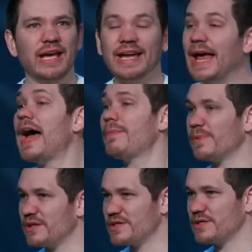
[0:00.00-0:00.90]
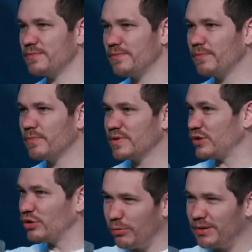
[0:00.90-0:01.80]
it happens.
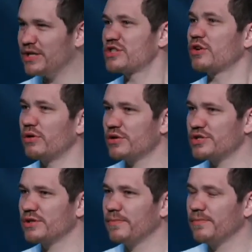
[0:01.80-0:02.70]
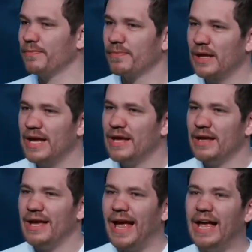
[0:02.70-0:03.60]
So don't be discouraged.
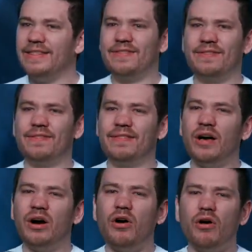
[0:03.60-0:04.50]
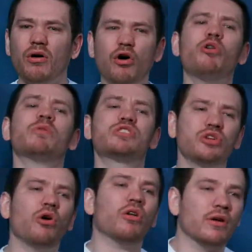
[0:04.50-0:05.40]
And
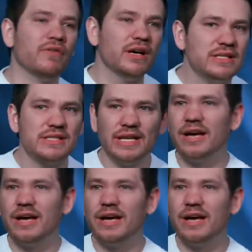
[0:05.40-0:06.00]
almost all of us,